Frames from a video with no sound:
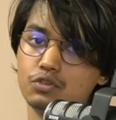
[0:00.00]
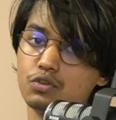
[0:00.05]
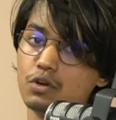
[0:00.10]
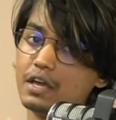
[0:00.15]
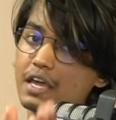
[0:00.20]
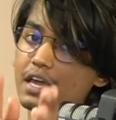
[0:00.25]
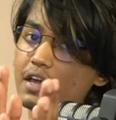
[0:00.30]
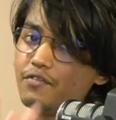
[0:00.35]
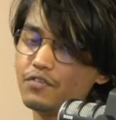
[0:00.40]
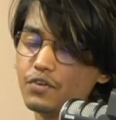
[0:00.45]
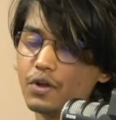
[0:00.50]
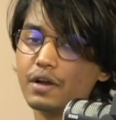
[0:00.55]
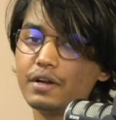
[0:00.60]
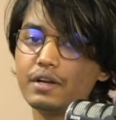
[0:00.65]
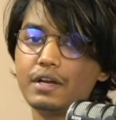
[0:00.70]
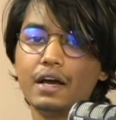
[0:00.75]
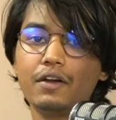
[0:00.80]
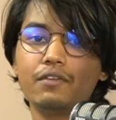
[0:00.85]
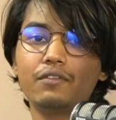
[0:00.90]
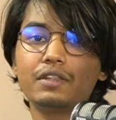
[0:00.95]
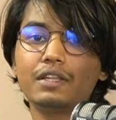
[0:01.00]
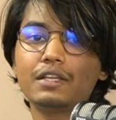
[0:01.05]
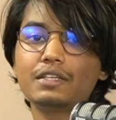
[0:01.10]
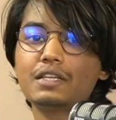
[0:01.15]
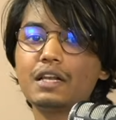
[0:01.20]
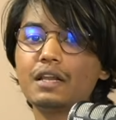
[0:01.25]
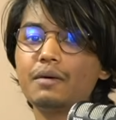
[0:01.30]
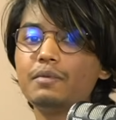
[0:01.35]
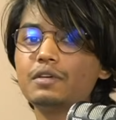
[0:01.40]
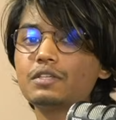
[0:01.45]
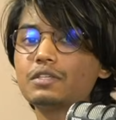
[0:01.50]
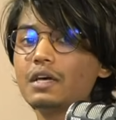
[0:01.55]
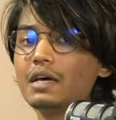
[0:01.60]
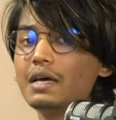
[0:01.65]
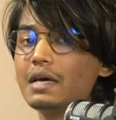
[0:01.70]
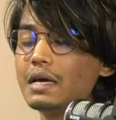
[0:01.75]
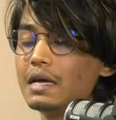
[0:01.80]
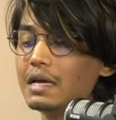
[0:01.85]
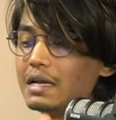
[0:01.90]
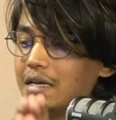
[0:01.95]
So if you're done with the syllabus,
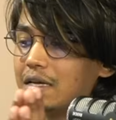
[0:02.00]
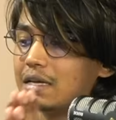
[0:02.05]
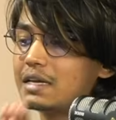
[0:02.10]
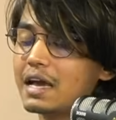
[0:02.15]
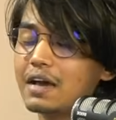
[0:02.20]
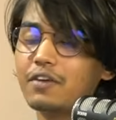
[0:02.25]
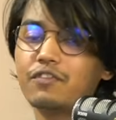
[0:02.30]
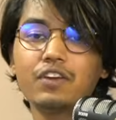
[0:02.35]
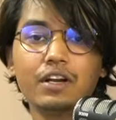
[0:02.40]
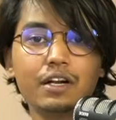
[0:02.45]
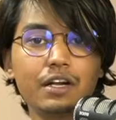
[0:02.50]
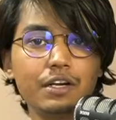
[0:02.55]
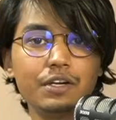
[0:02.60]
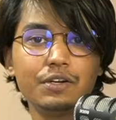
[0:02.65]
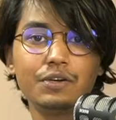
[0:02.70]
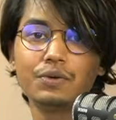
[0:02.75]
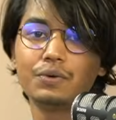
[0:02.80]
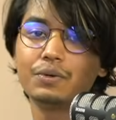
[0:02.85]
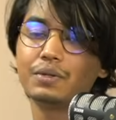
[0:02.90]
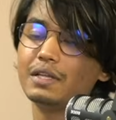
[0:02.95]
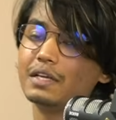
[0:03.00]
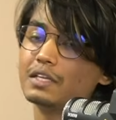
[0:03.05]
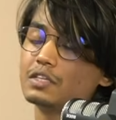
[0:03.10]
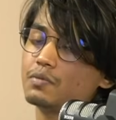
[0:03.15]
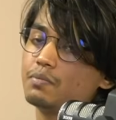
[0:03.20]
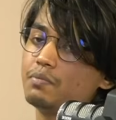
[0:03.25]
definitely do this.